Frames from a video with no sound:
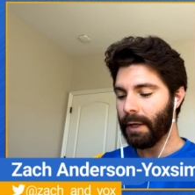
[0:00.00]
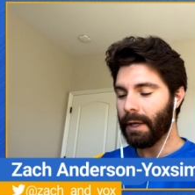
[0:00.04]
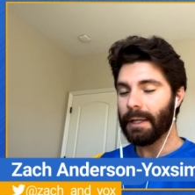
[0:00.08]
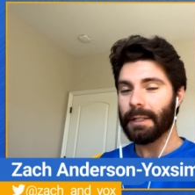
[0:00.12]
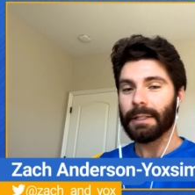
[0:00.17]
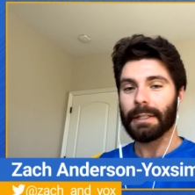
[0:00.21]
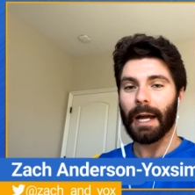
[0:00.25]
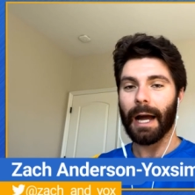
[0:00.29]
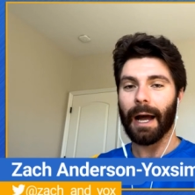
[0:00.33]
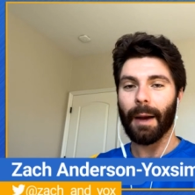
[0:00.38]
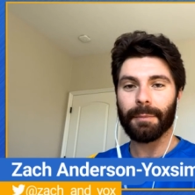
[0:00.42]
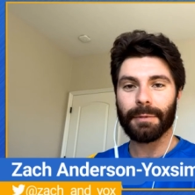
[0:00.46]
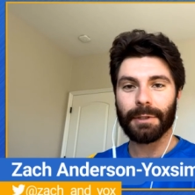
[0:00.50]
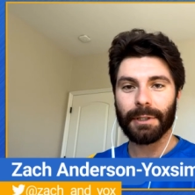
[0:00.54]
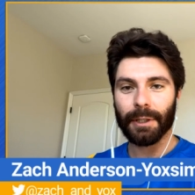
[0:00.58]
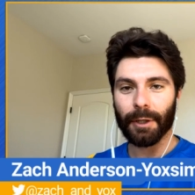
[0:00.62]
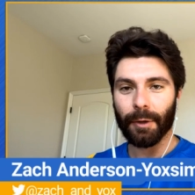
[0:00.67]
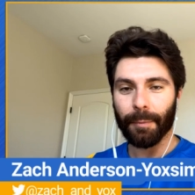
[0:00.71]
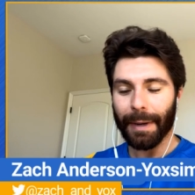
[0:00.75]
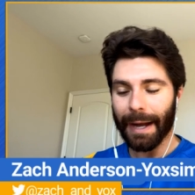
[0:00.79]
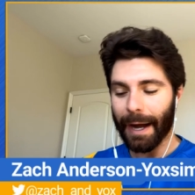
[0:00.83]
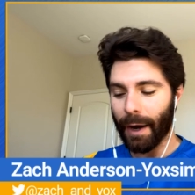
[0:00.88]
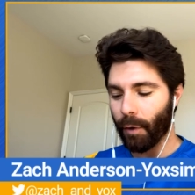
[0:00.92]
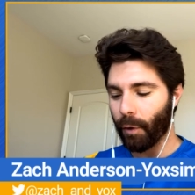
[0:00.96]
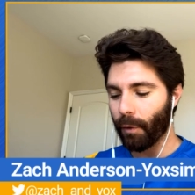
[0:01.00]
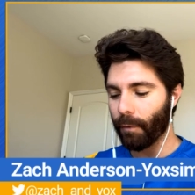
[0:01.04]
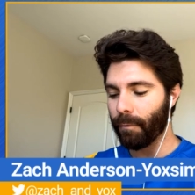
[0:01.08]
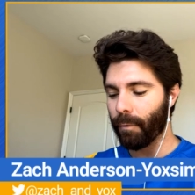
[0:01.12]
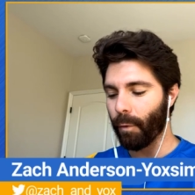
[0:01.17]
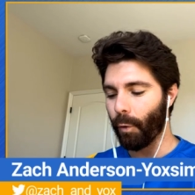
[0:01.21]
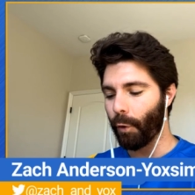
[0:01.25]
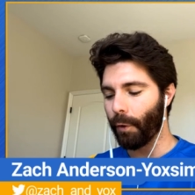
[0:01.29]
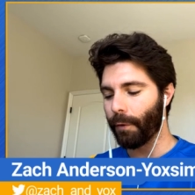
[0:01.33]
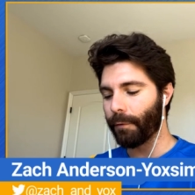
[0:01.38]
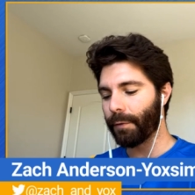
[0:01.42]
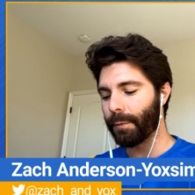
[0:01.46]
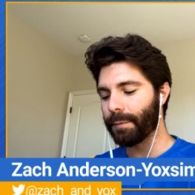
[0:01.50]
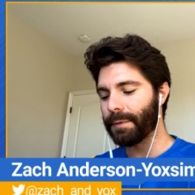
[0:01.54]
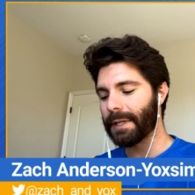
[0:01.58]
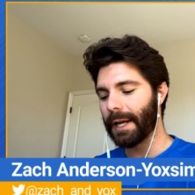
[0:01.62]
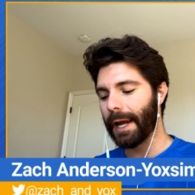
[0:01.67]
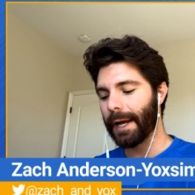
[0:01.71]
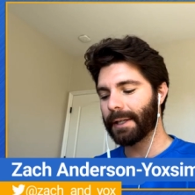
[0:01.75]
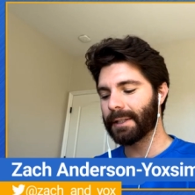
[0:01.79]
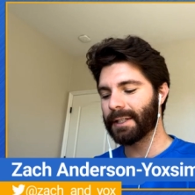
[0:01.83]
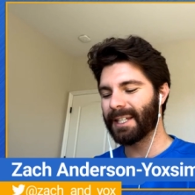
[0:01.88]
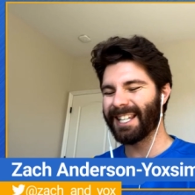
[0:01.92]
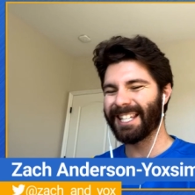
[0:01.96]
top tier power forward from
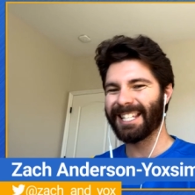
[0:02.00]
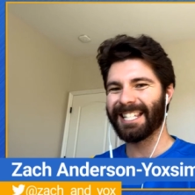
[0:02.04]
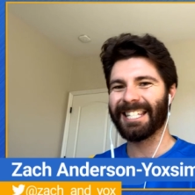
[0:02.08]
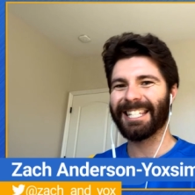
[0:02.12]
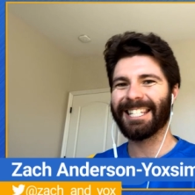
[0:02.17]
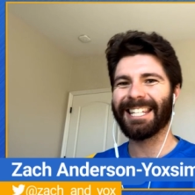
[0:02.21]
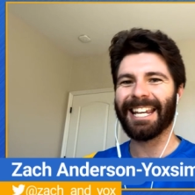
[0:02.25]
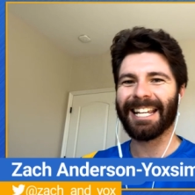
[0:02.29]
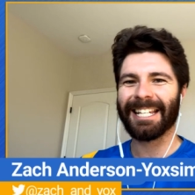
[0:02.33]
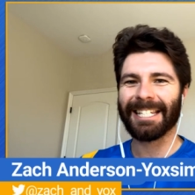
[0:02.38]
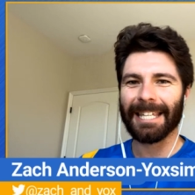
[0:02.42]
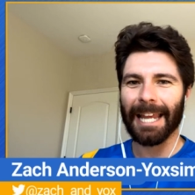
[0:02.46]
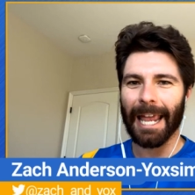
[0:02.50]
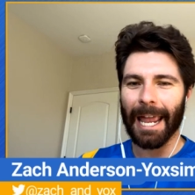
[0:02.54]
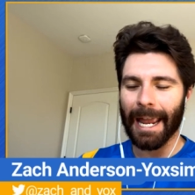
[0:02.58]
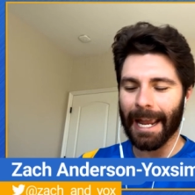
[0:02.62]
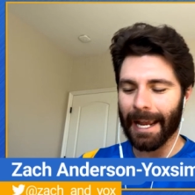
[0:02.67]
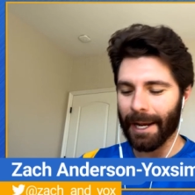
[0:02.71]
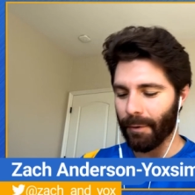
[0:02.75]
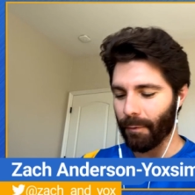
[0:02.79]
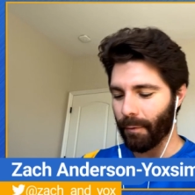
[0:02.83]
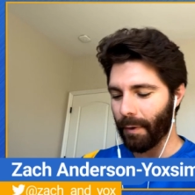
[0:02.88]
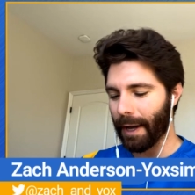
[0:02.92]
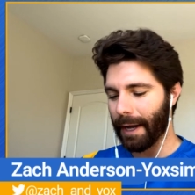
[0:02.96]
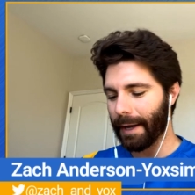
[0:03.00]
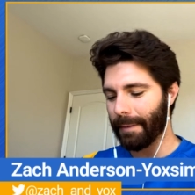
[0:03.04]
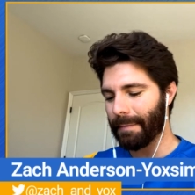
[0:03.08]
Texas, six eight, right?